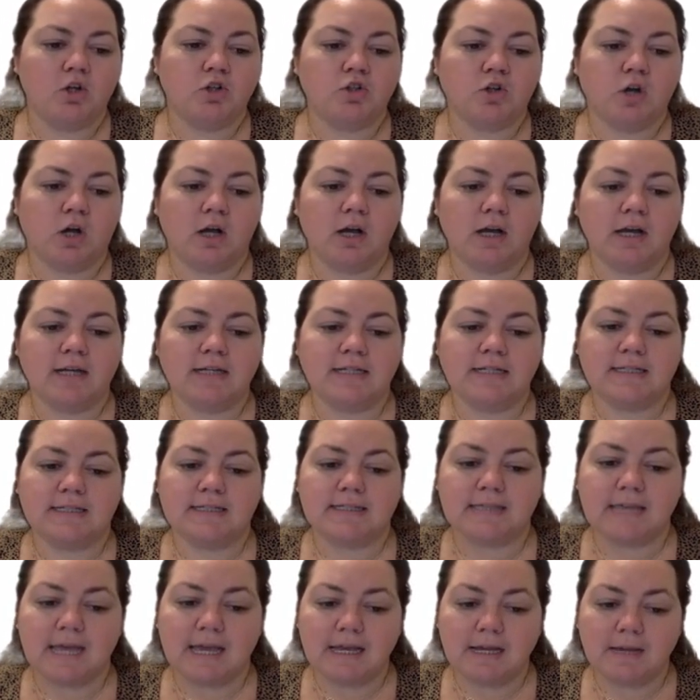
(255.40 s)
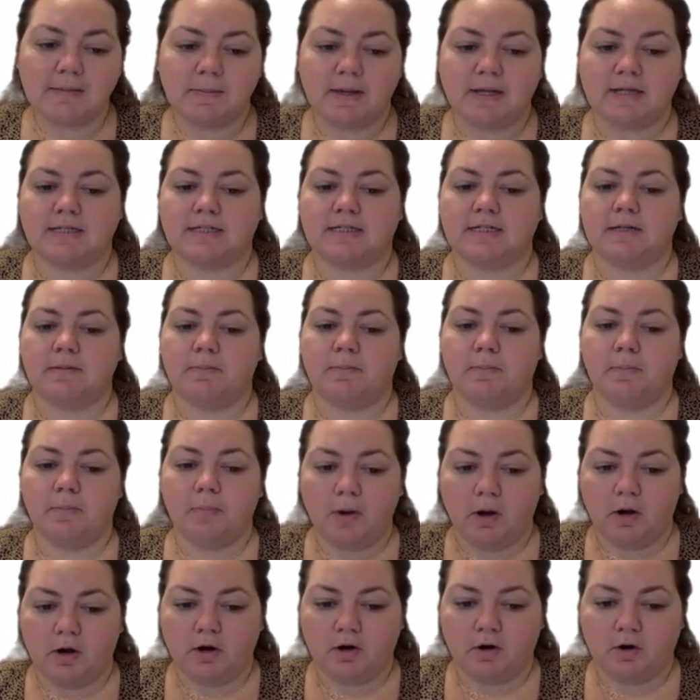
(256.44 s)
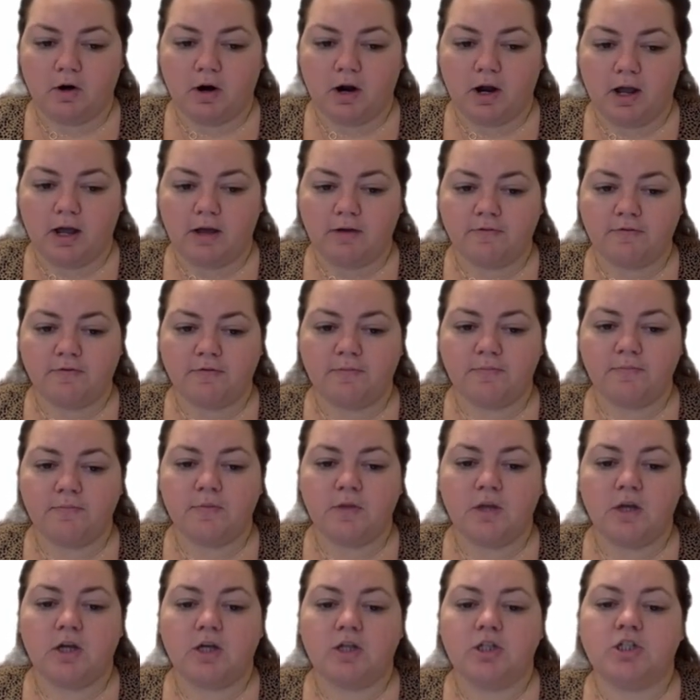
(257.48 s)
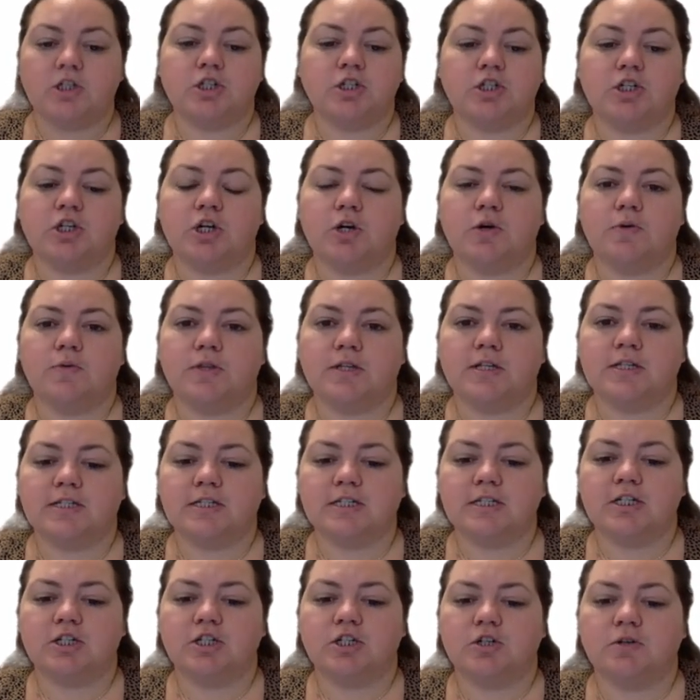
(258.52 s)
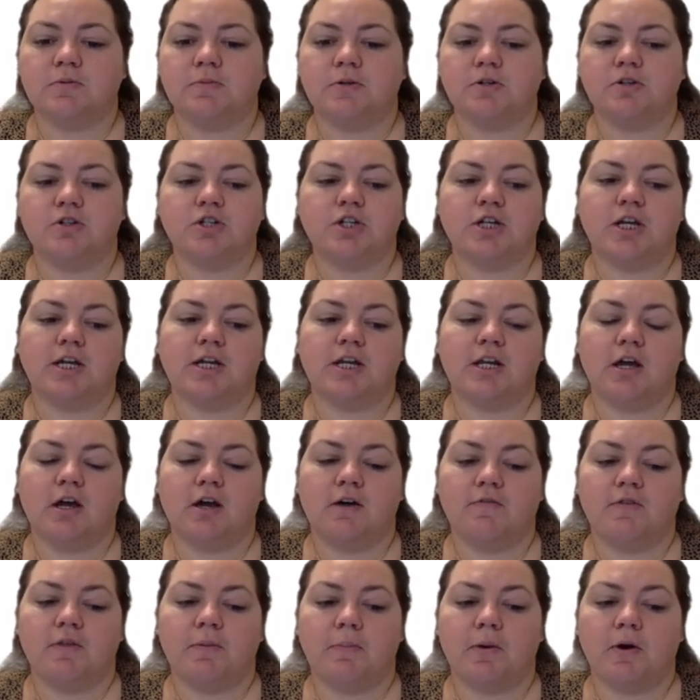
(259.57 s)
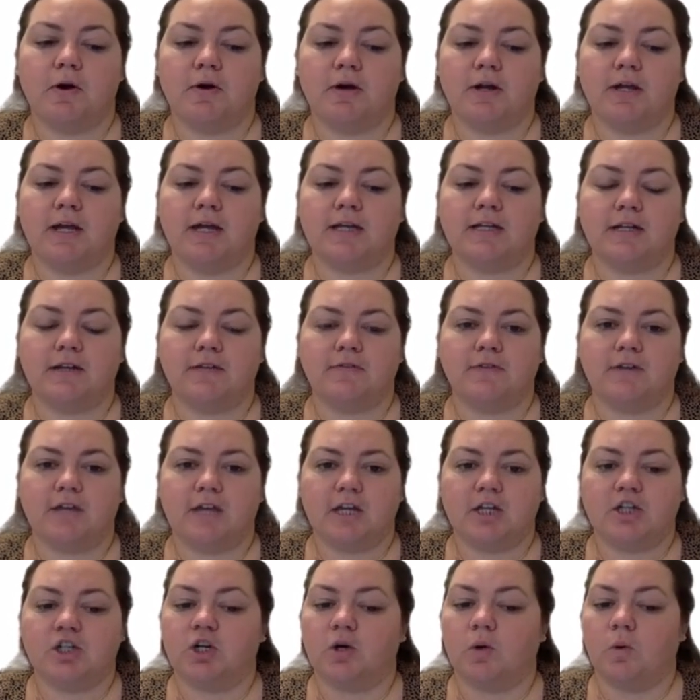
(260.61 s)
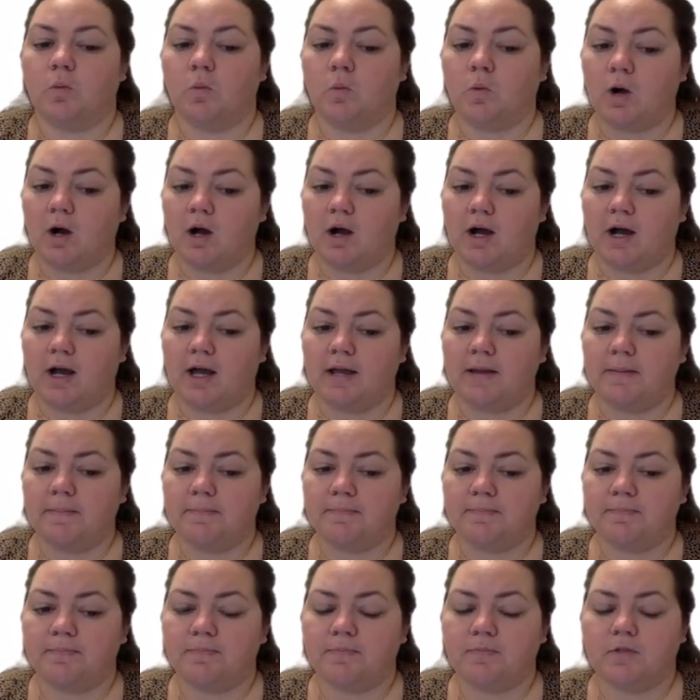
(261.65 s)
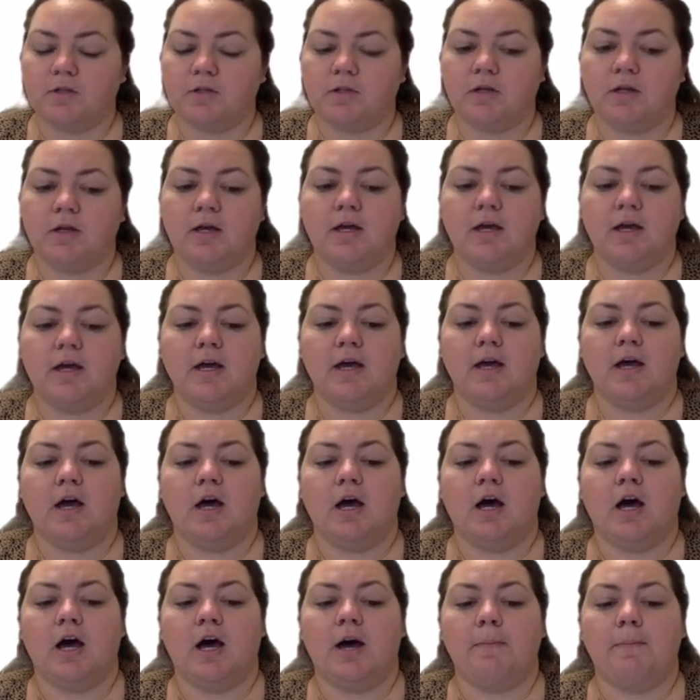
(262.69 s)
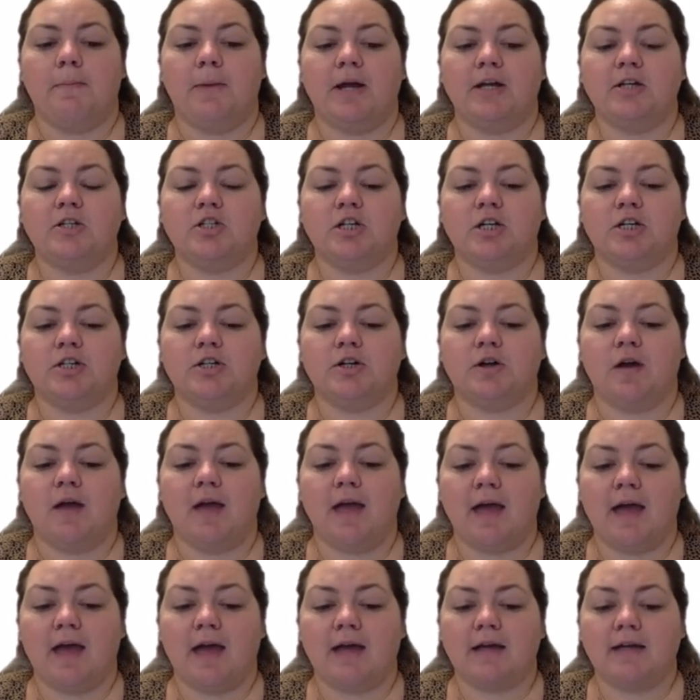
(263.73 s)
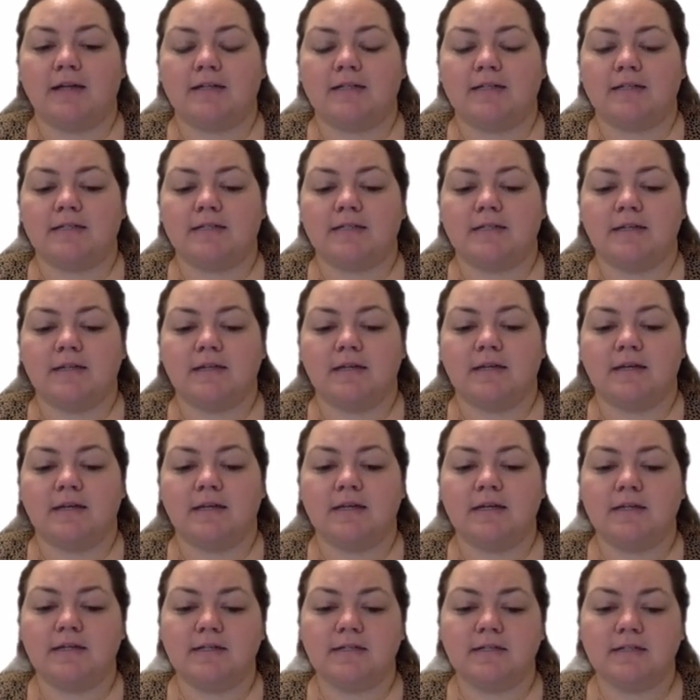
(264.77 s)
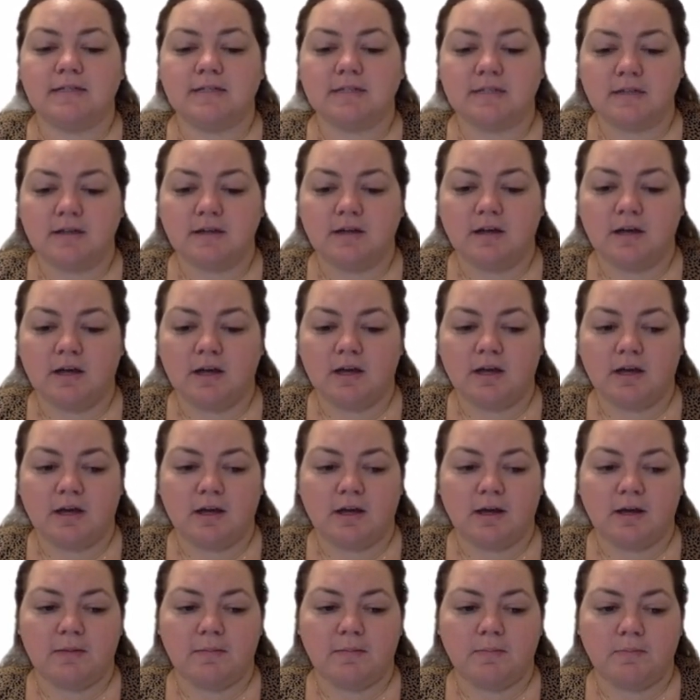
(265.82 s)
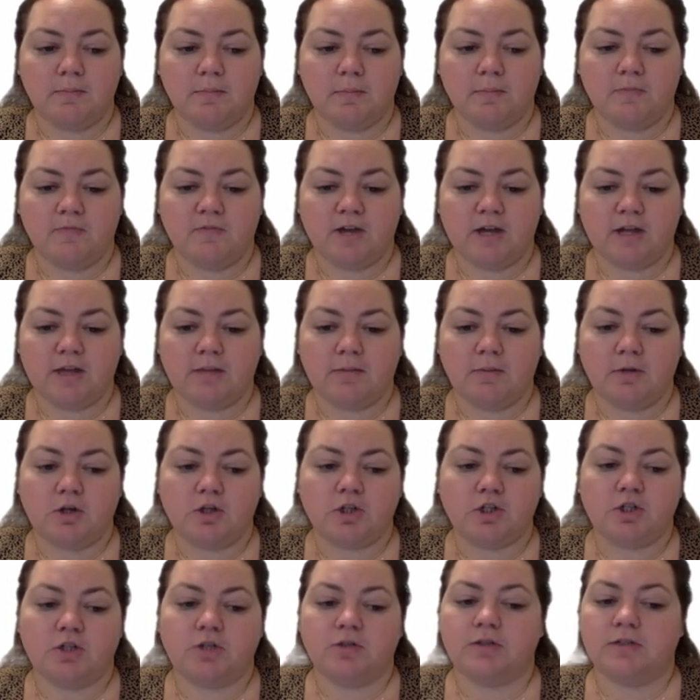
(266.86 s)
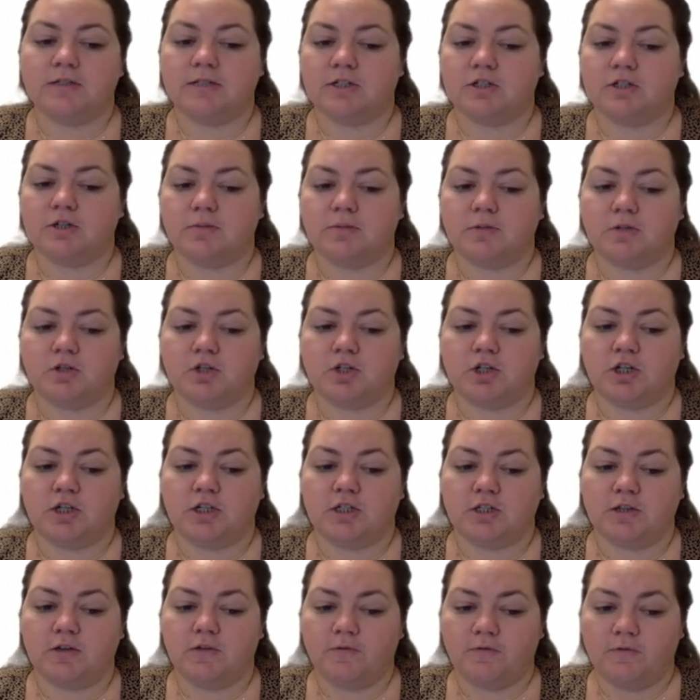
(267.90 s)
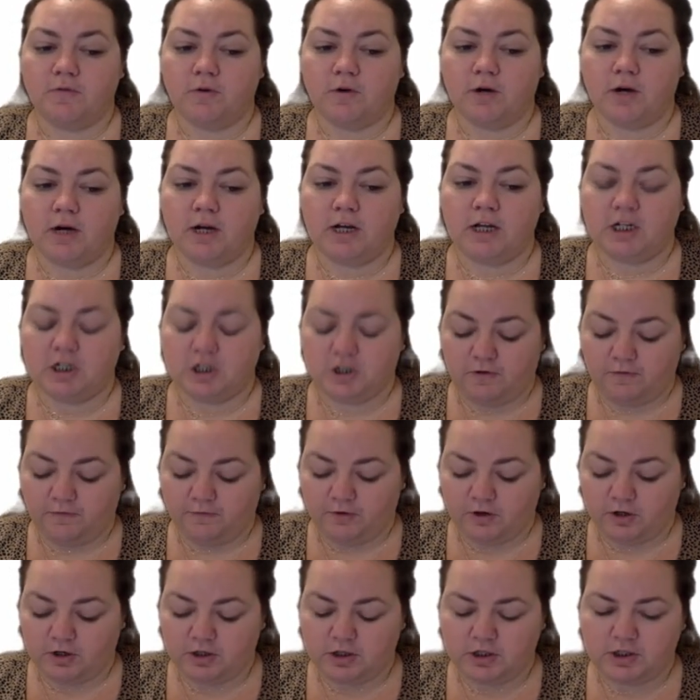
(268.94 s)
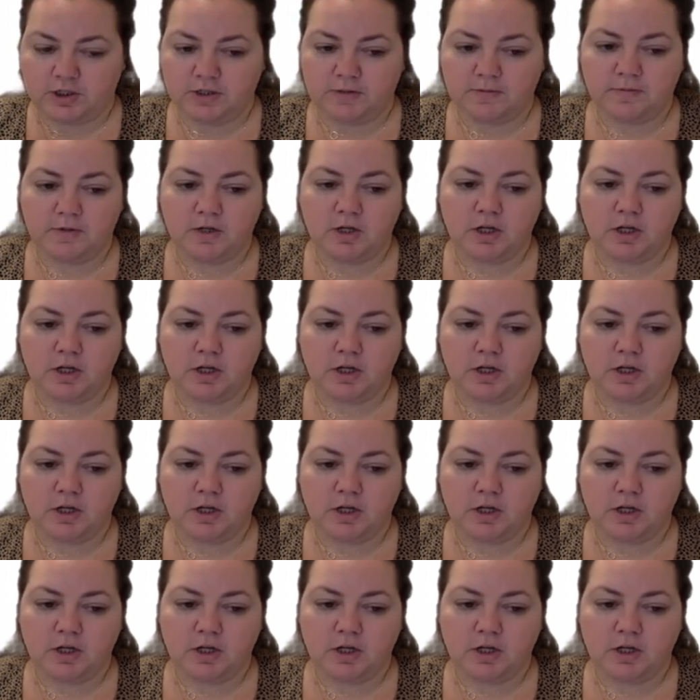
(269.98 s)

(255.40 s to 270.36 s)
Draw a segmented bar graph to show the distribution of the party identification Y uh, by gender X. Hint, um, find the marginal distributions for each first.